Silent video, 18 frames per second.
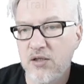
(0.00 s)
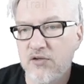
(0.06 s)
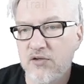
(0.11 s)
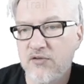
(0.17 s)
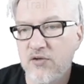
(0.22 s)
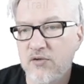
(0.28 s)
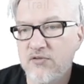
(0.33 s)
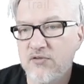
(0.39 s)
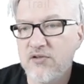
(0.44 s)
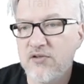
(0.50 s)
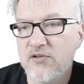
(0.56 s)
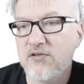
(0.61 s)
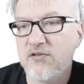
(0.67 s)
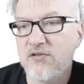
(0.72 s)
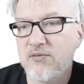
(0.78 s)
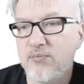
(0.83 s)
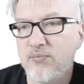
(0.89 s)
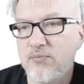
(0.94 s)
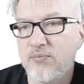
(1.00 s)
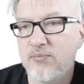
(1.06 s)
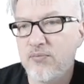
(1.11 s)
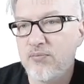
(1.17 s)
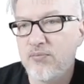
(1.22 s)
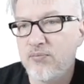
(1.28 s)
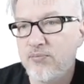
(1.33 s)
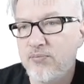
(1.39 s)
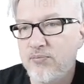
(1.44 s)
So this is
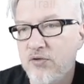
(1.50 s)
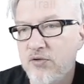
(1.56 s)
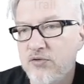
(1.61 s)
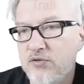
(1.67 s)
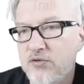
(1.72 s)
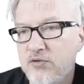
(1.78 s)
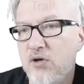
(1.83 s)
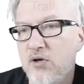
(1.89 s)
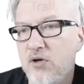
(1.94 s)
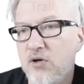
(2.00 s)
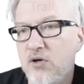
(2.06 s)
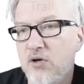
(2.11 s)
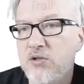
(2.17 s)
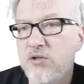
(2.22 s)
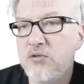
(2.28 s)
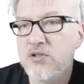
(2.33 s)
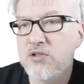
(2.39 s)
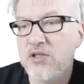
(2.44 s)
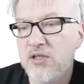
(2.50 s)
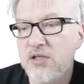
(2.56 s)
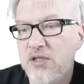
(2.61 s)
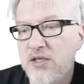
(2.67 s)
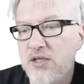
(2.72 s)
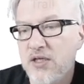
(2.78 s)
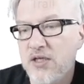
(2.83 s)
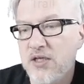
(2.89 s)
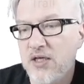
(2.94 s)
bound to compute,
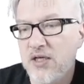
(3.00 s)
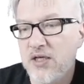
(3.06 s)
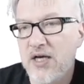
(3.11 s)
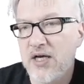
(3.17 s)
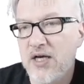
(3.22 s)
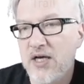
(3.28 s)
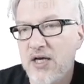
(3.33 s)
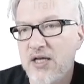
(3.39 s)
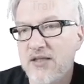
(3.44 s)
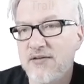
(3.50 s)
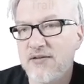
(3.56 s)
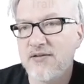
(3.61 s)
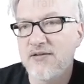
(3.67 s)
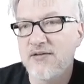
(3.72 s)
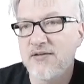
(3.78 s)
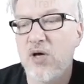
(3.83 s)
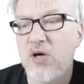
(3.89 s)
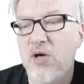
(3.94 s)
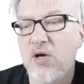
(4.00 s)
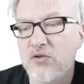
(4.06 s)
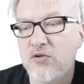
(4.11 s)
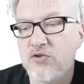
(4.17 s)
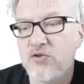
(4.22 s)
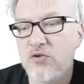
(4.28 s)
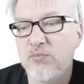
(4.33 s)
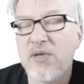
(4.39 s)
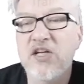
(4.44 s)
and this is bound
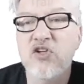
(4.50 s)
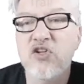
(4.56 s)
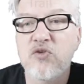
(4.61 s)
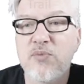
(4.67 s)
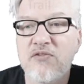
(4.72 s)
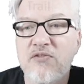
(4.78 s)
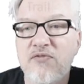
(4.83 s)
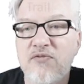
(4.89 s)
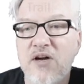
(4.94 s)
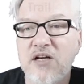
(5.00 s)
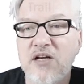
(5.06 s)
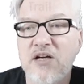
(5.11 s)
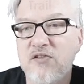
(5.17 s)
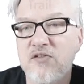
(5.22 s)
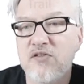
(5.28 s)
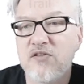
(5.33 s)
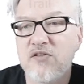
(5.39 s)
to management functions.